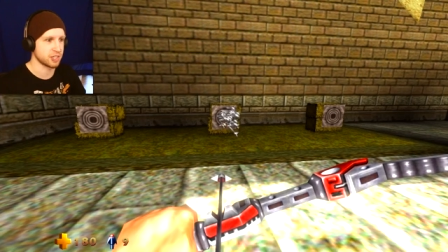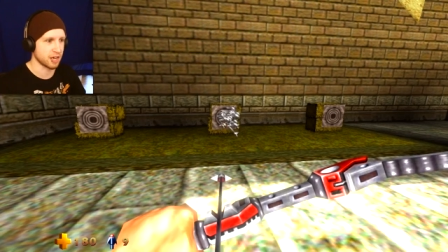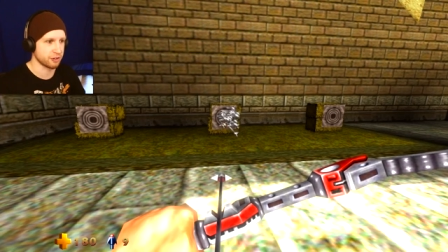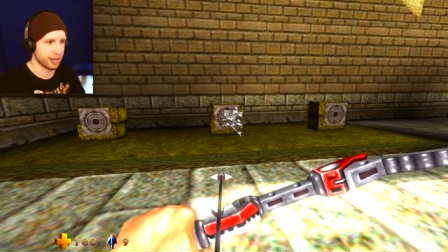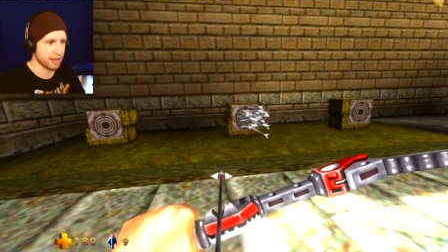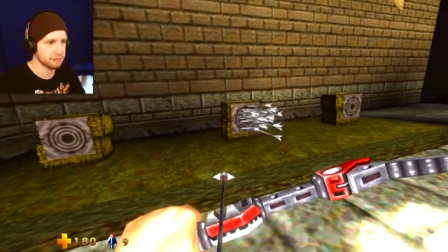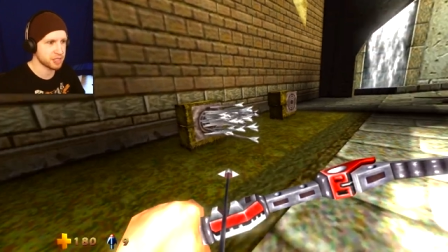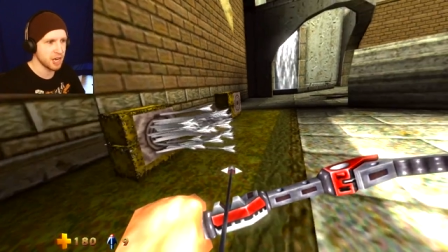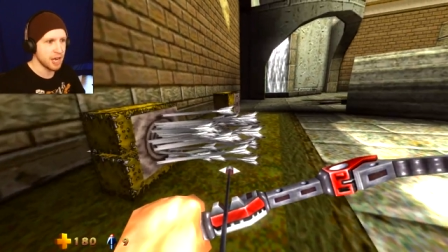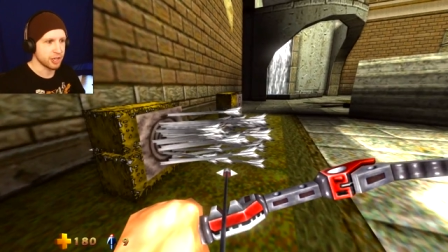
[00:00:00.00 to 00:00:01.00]
to other
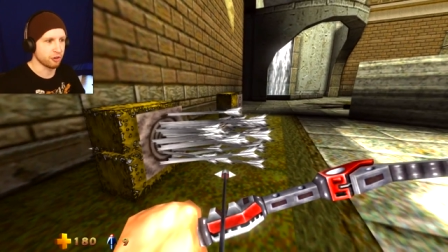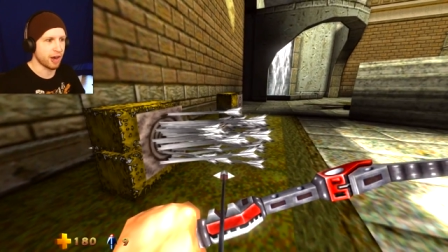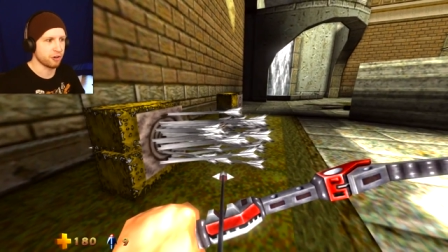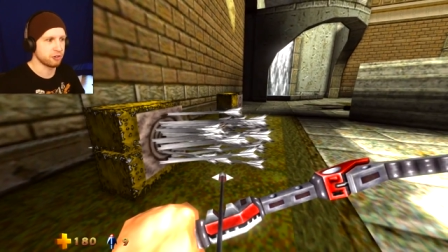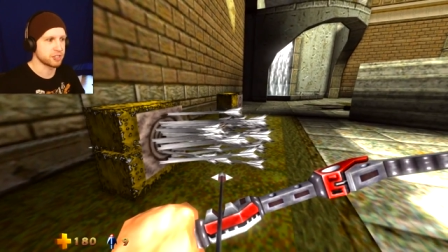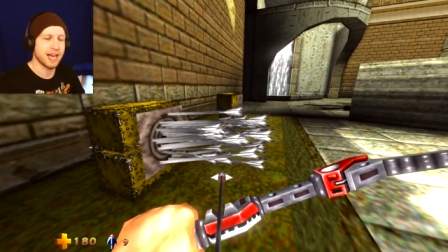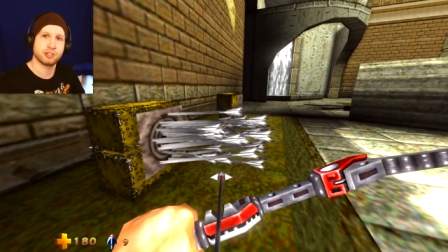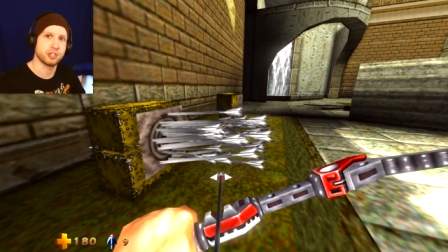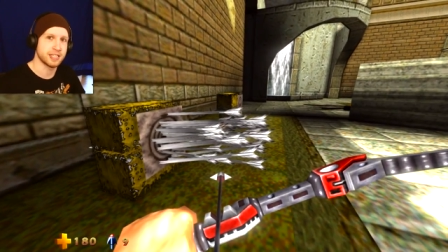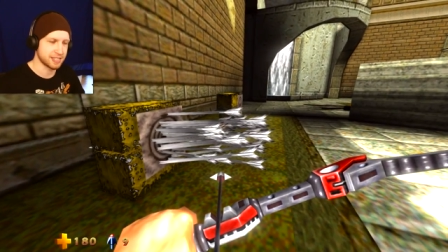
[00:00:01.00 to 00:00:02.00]
games. Your arrows
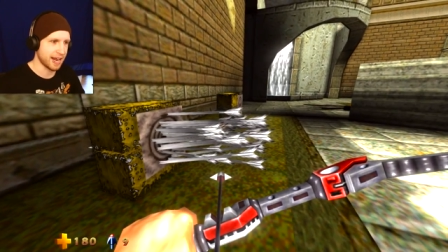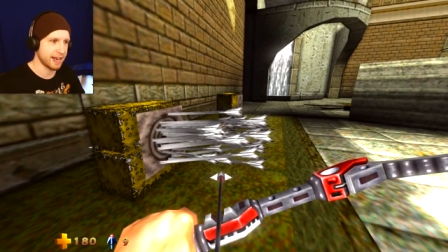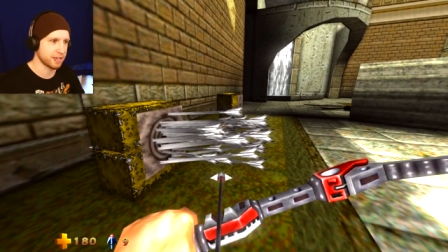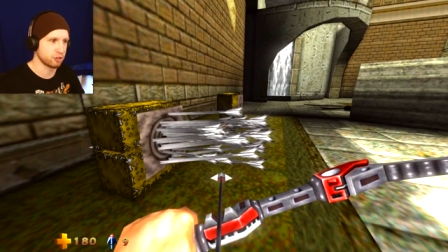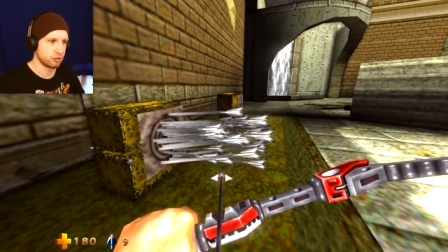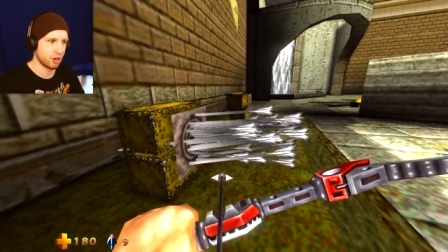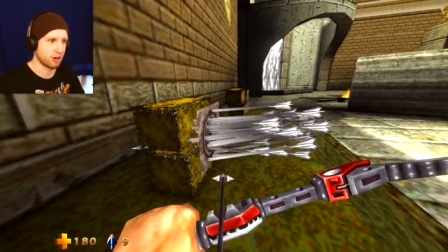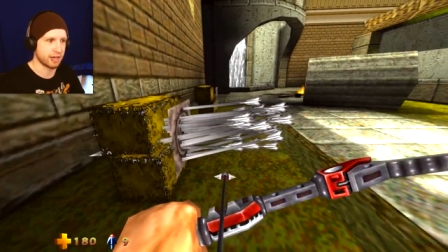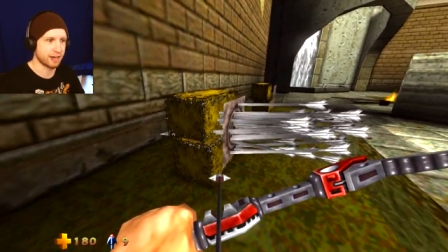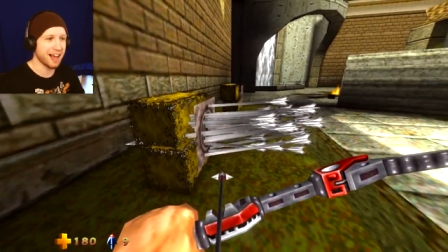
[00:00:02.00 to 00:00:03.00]
actually staying in their
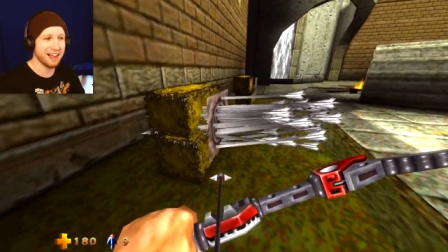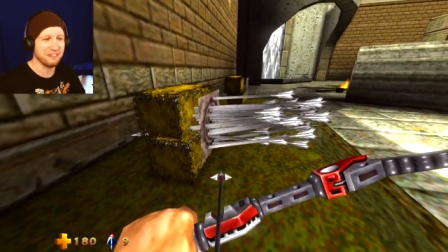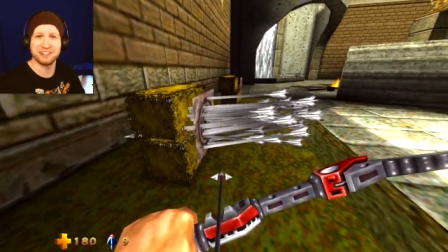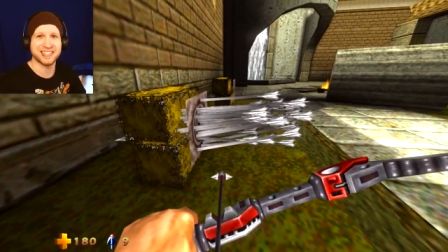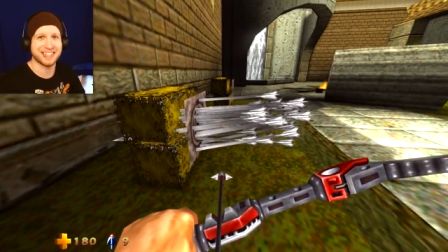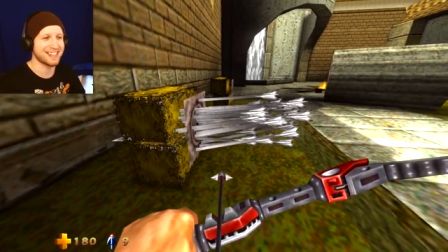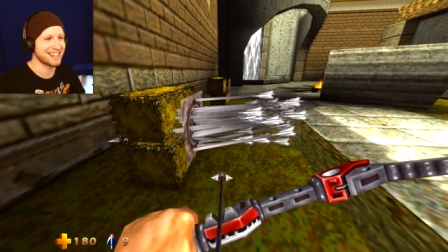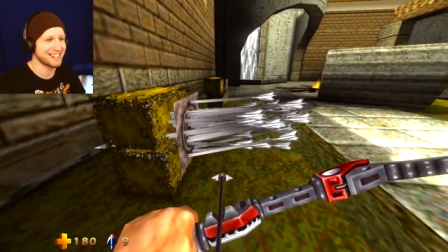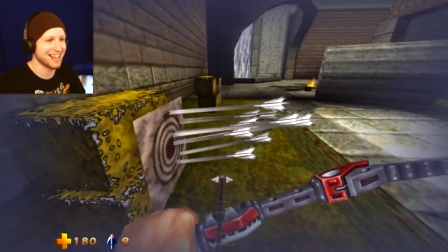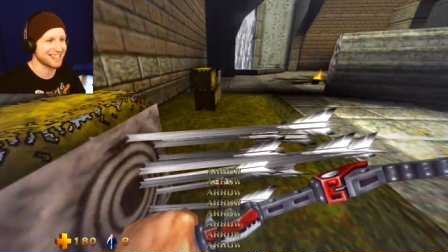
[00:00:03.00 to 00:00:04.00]
target. And I always did
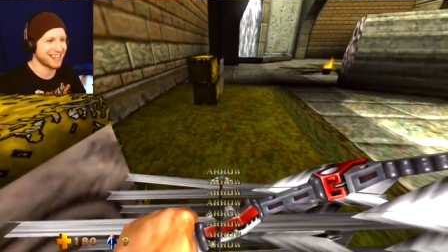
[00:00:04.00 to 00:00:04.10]
this as